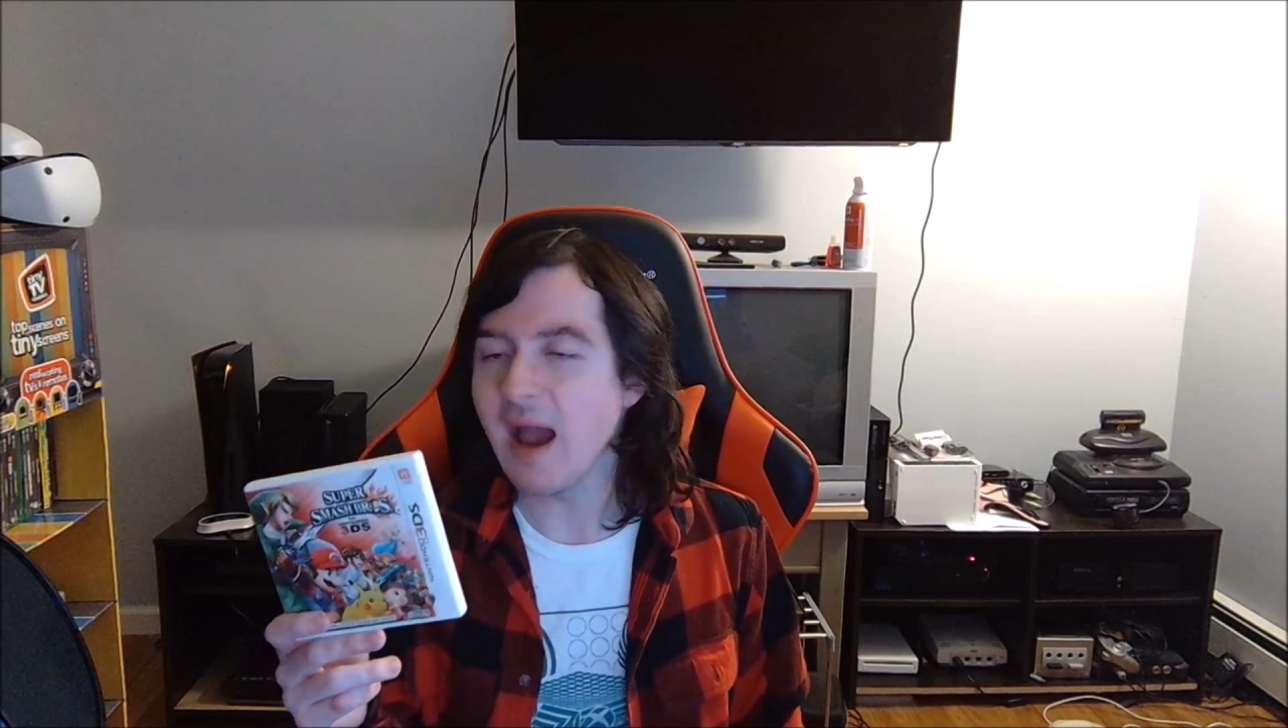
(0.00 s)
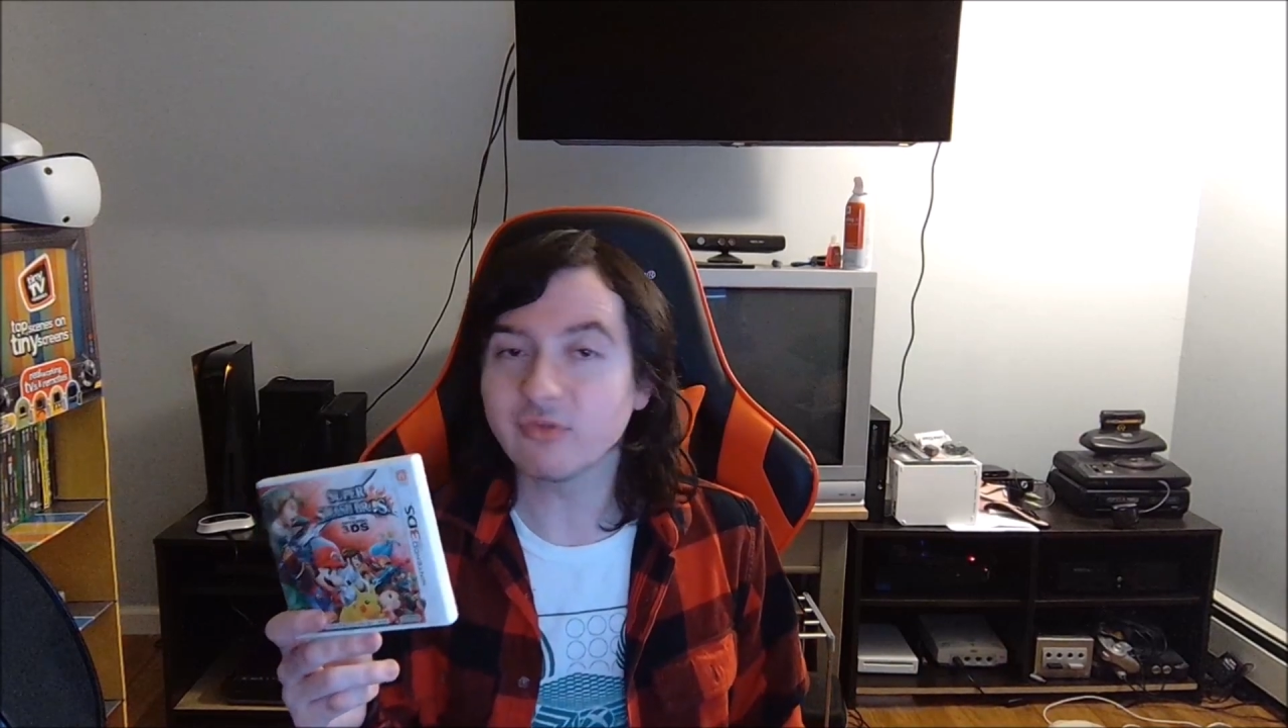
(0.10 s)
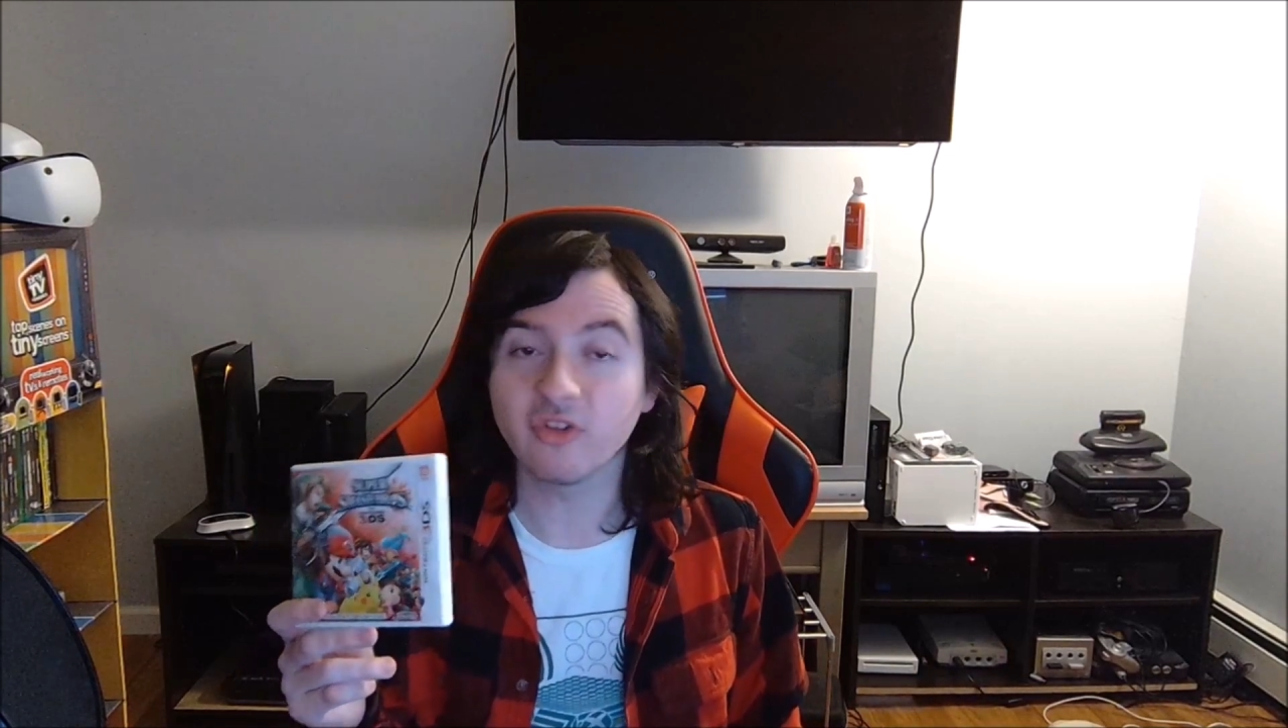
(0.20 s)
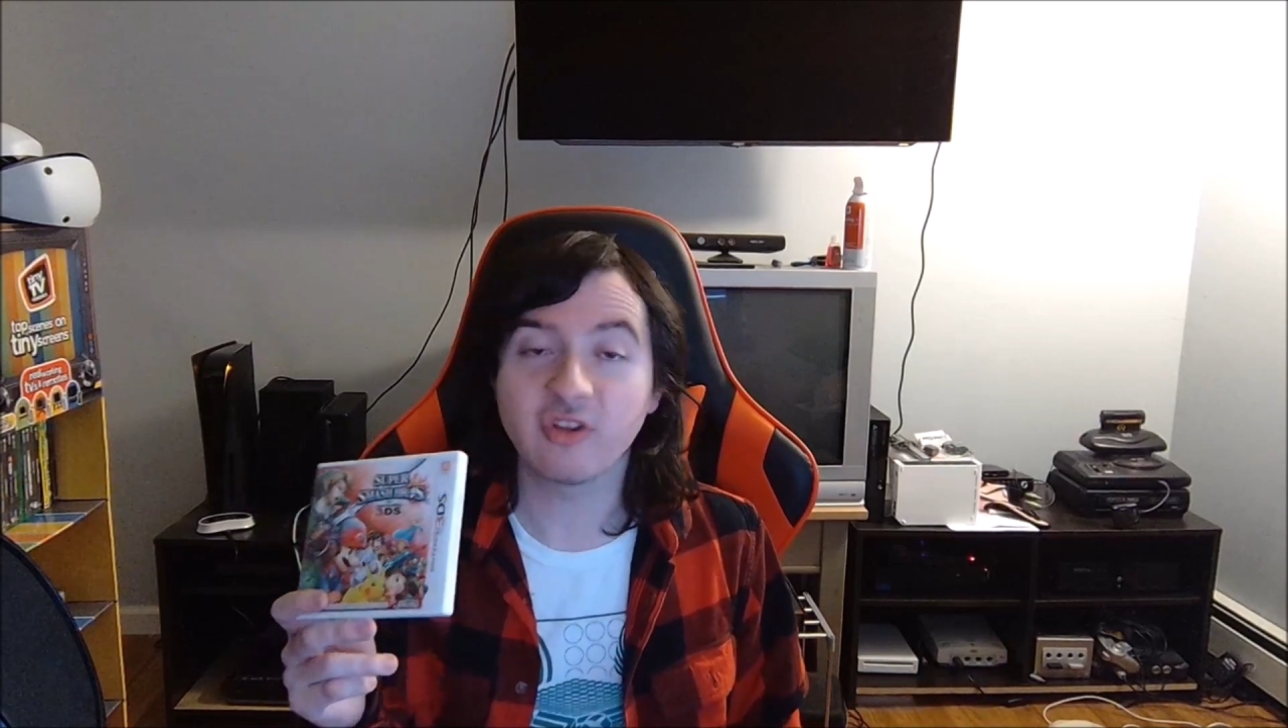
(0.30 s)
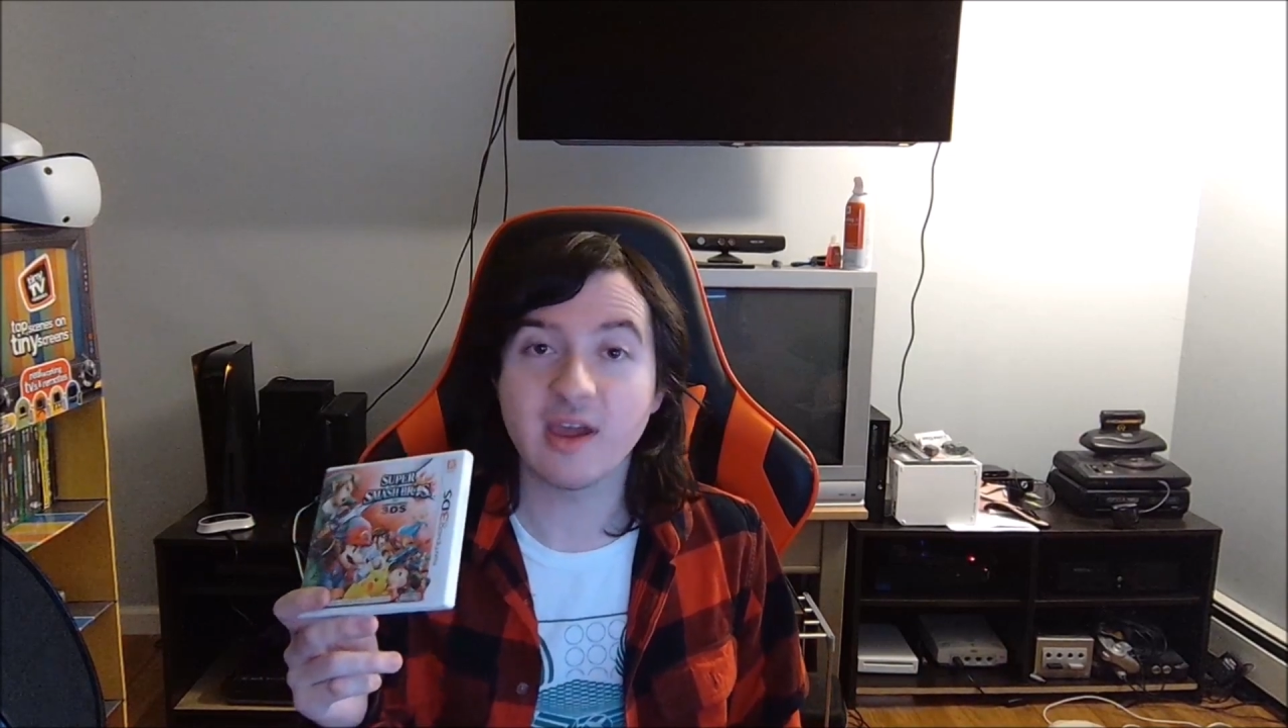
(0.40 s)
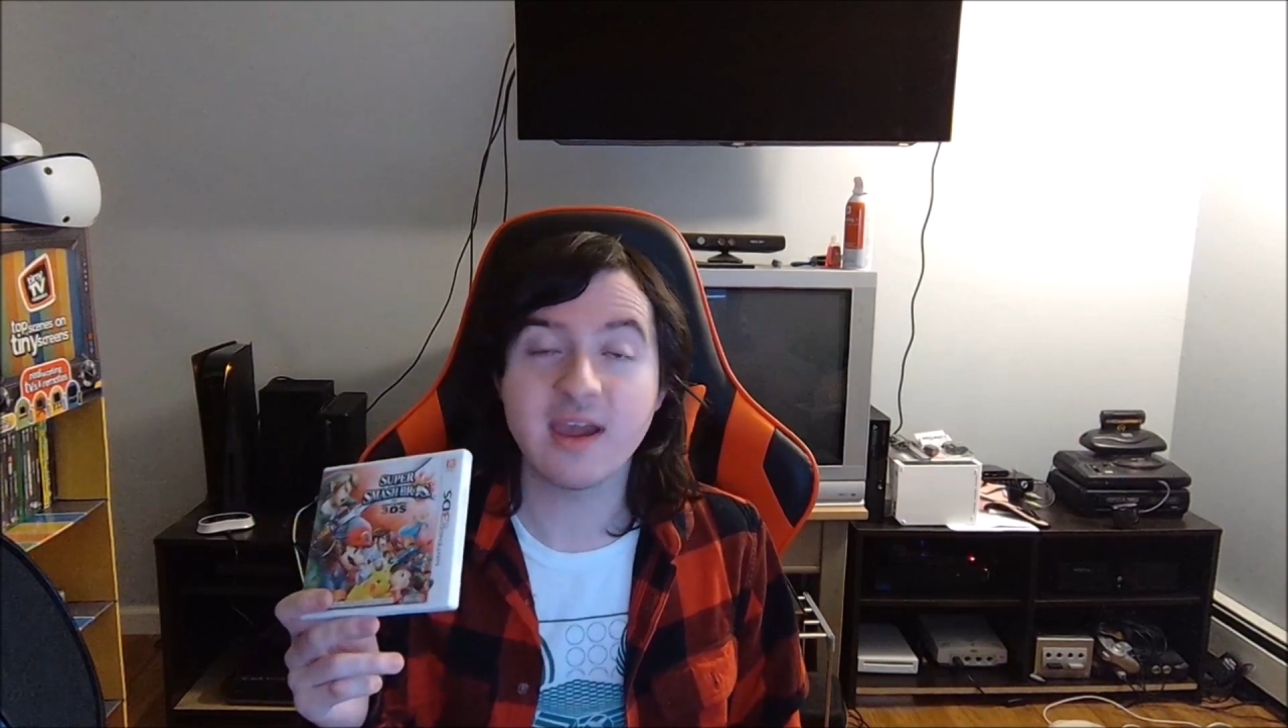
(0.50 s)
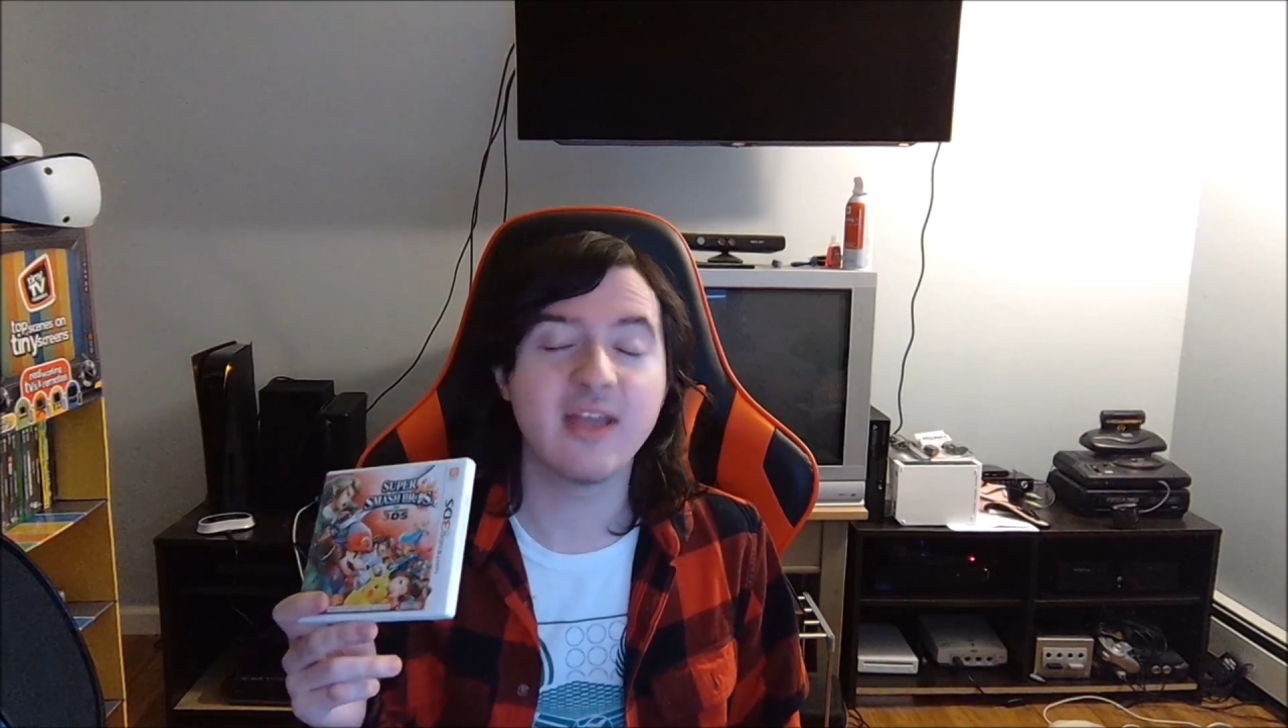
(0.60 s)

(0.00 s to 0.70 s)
have to say,